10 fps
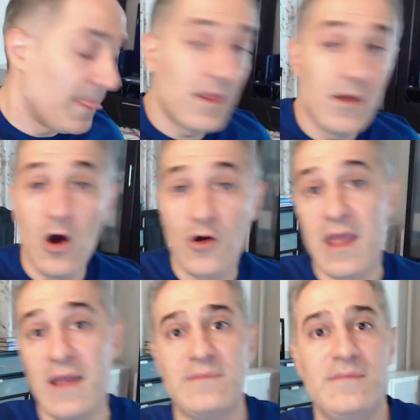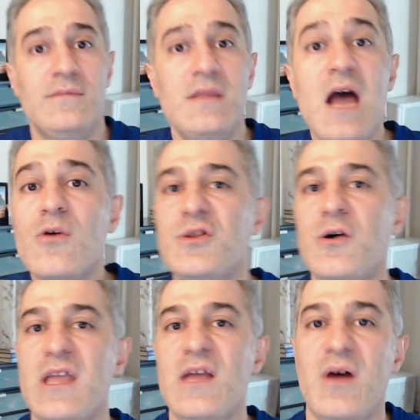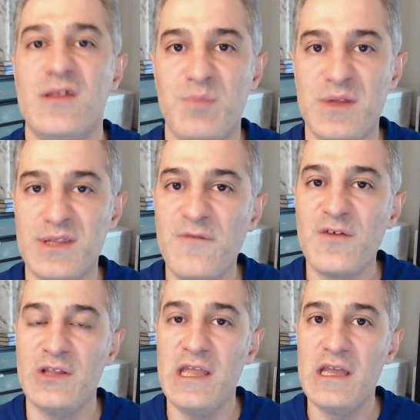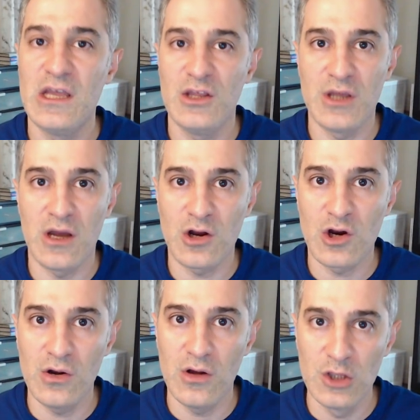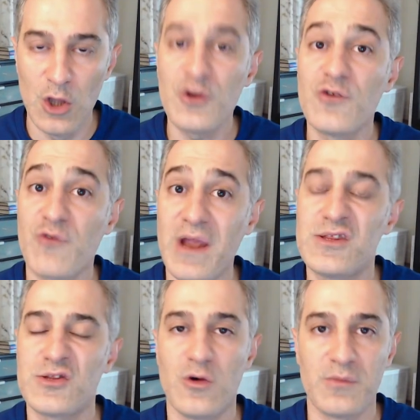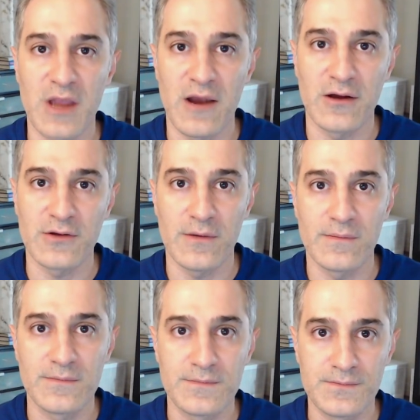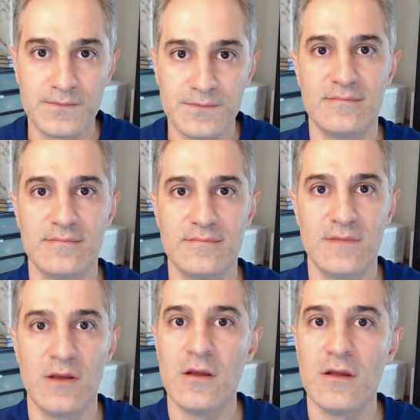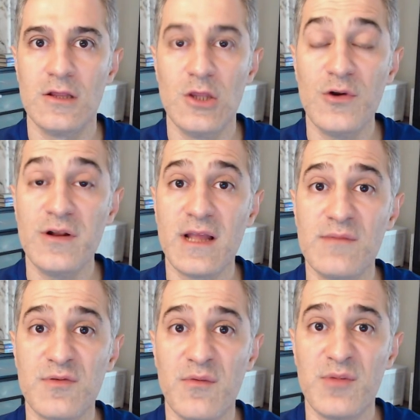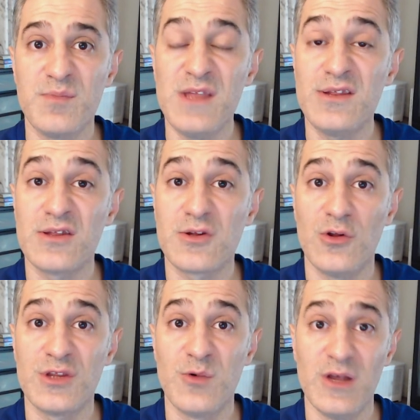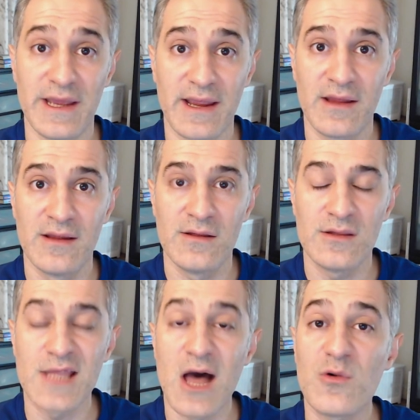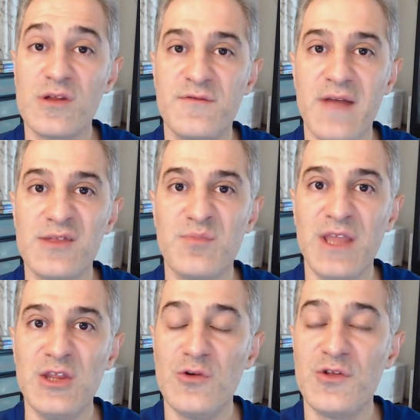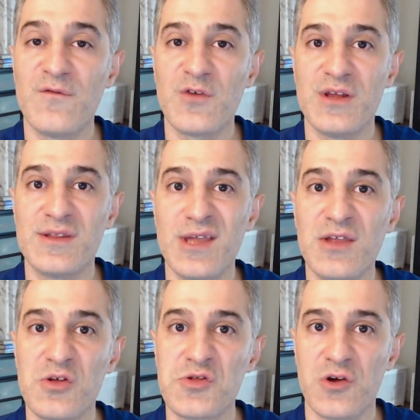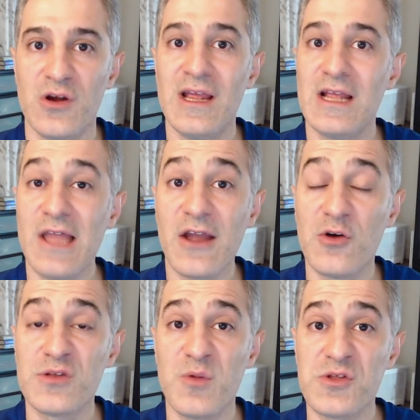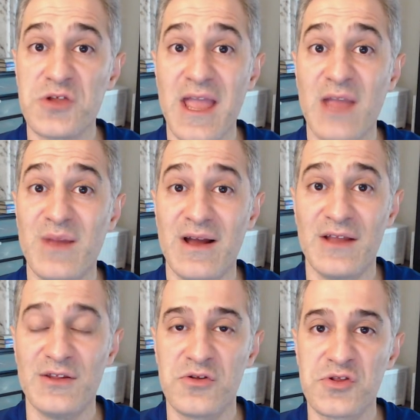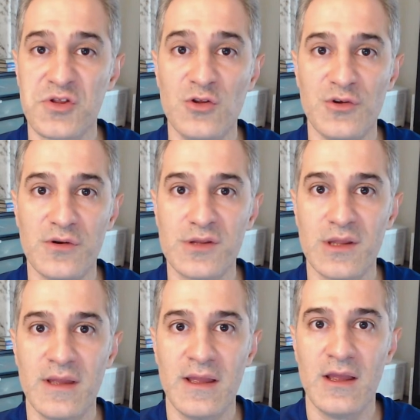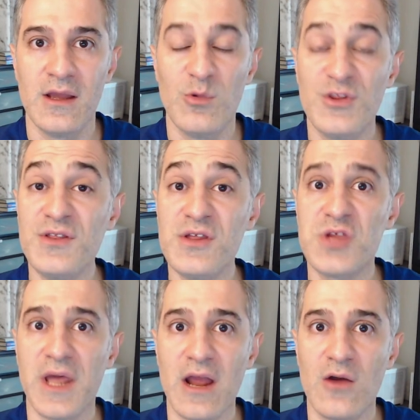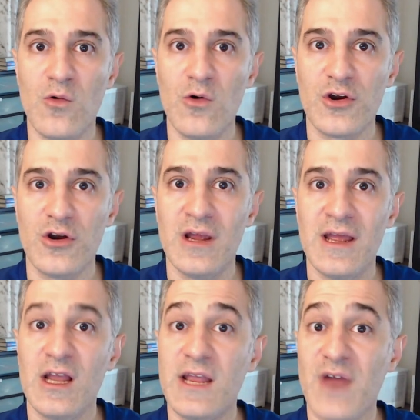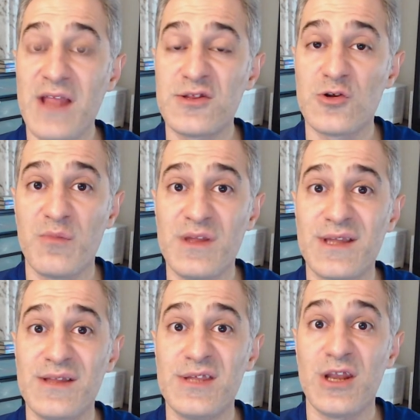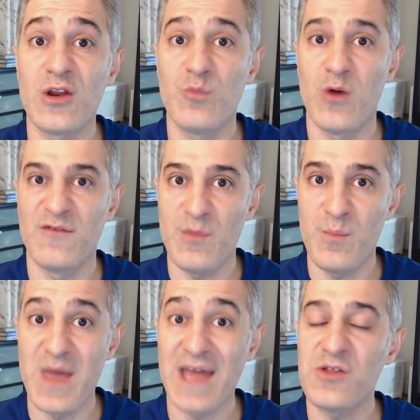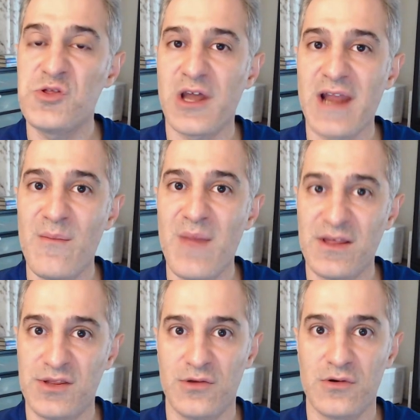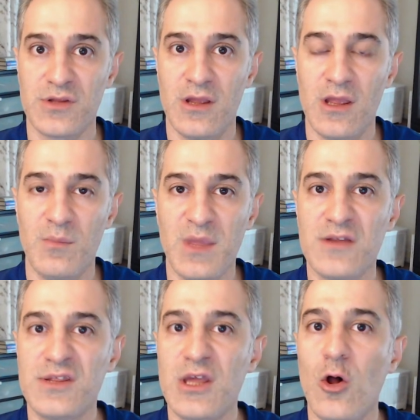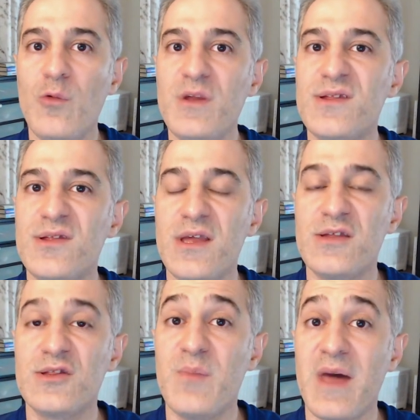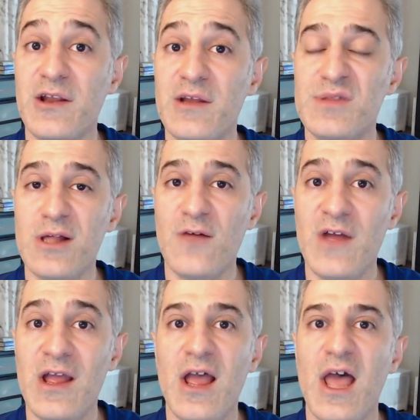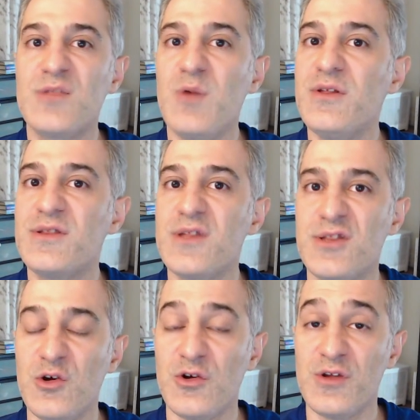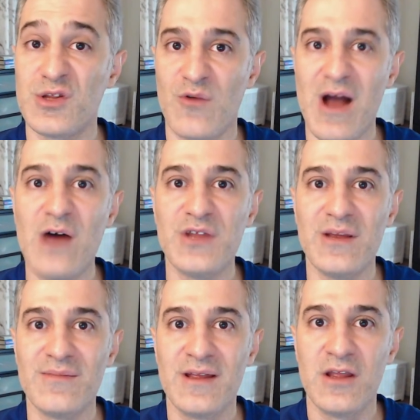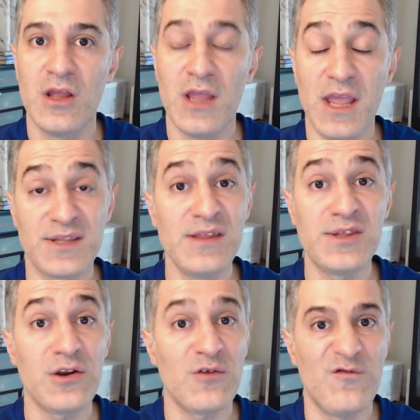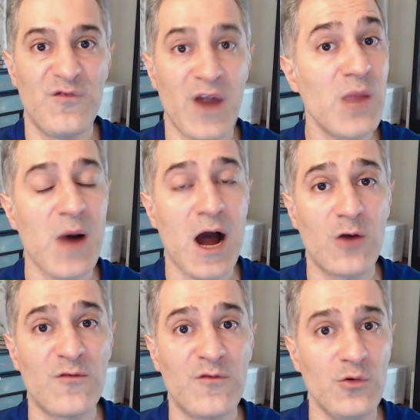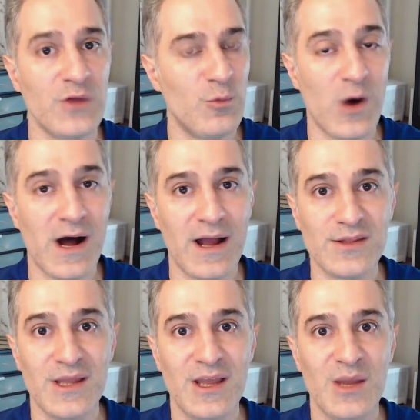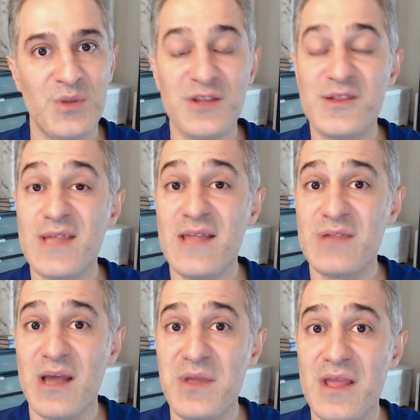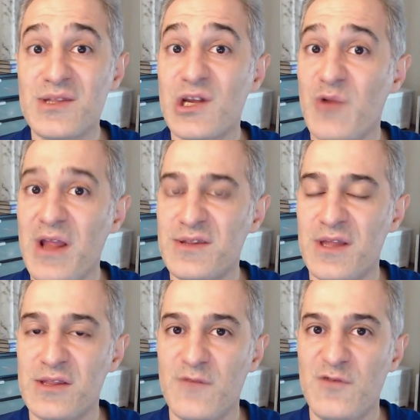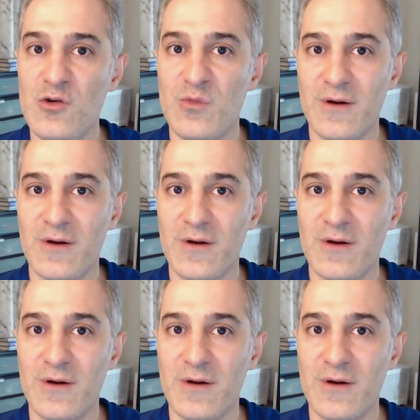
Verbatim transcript: Okay, now we're talking about specifically the Loden Greatstorm character. Loden comes from a species called Twi'lek, Star Wars fans may know them for their signature lekku, which hang behind their shoulders. Within the Jedi Order, Greatstorm is considered one of the better Jedi Masters, because he always seeks to better himself as well as the students around him. He is considered very powerful and wise, but at the same time, he has a great sense of humor.